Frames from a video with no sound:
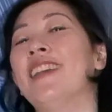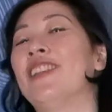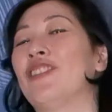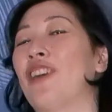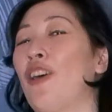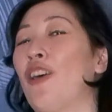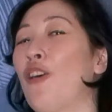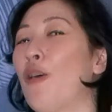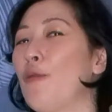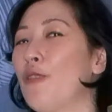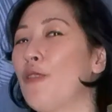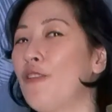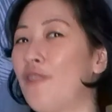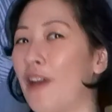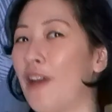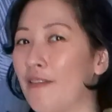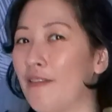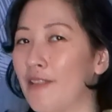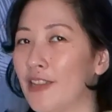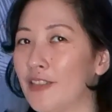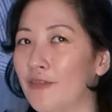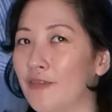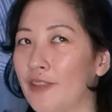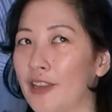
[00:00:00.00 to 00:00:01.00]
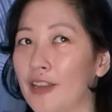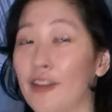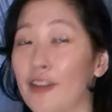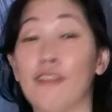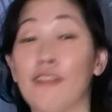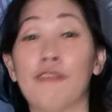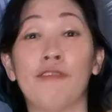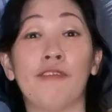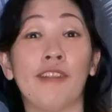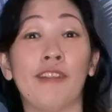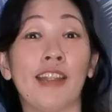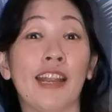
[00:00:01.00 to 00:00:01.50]
So I hope you found this
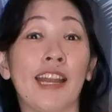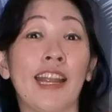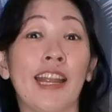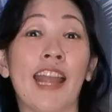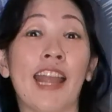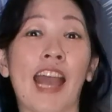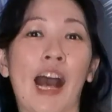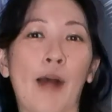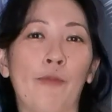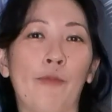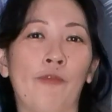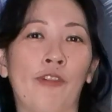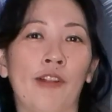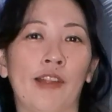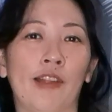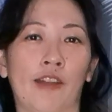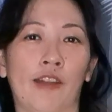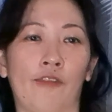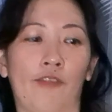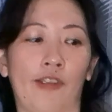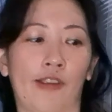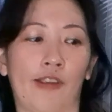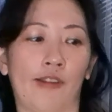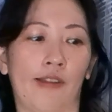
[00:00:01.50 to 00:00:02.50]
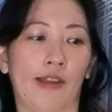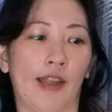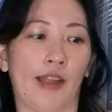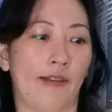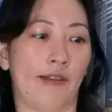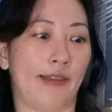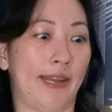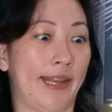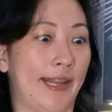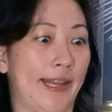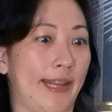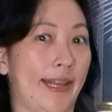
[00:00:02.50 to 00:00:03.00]
video really helpful in figuring
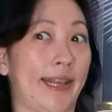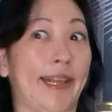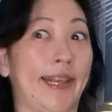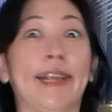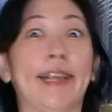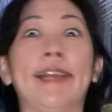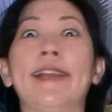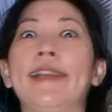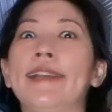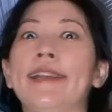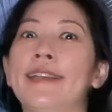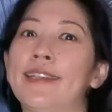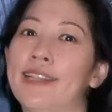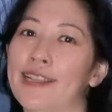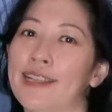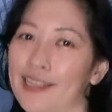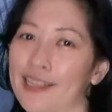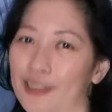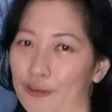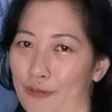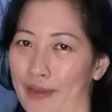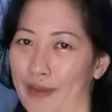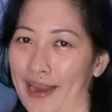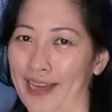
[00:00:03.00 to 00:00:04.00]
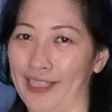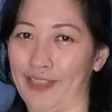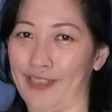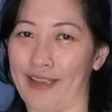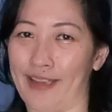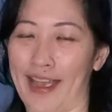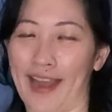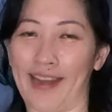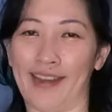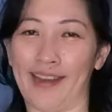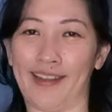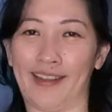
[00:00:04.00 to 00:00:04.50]
out the easiest way to
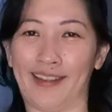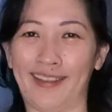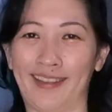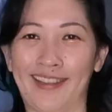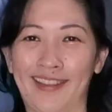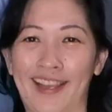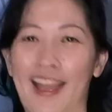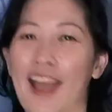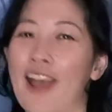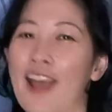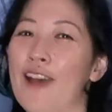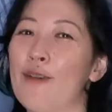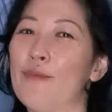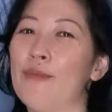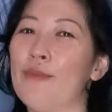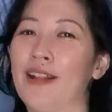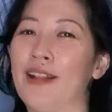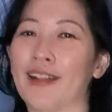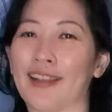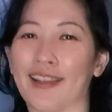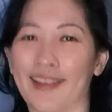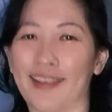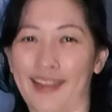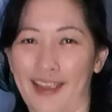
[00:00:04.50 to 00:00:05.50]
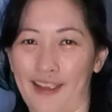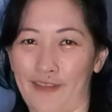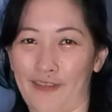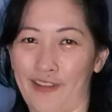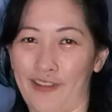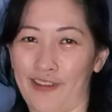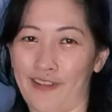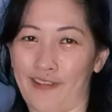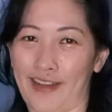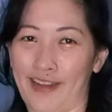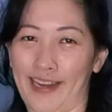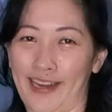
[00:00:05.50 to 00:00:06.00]
handle milk
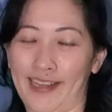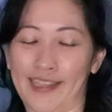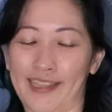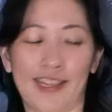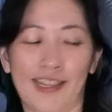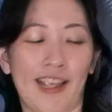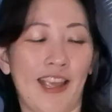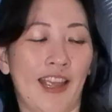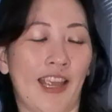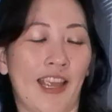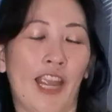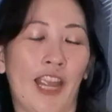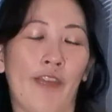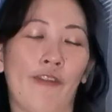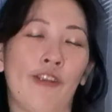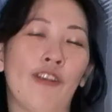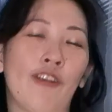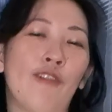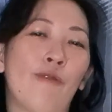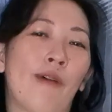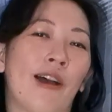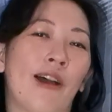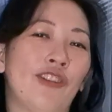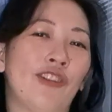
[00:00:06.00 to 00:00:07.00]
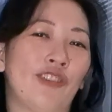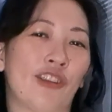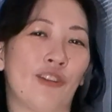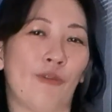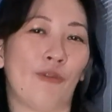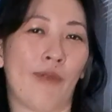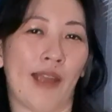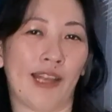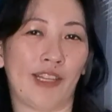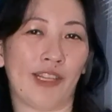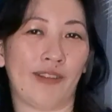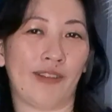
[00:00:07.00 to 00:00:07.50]
kefir grains. If you're wondering
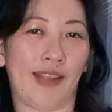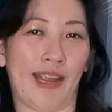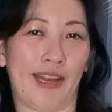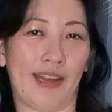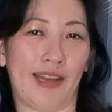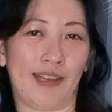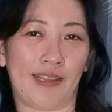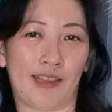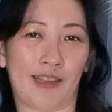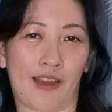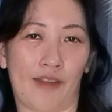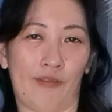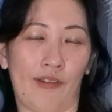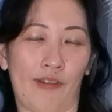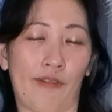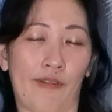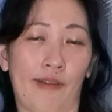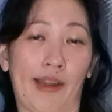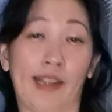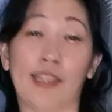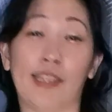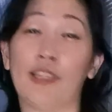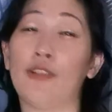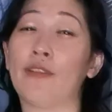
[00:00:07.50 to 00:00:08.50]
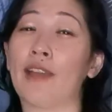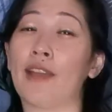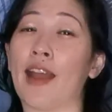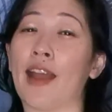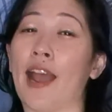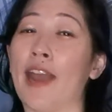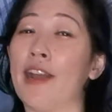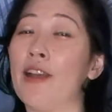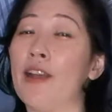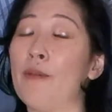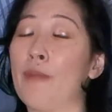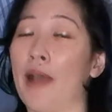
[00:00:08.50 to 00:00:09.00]
where to get these kefir grains, you can
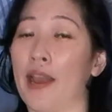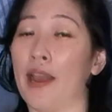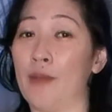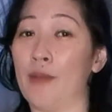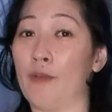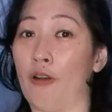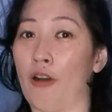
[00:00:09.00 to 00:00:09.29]
either buy them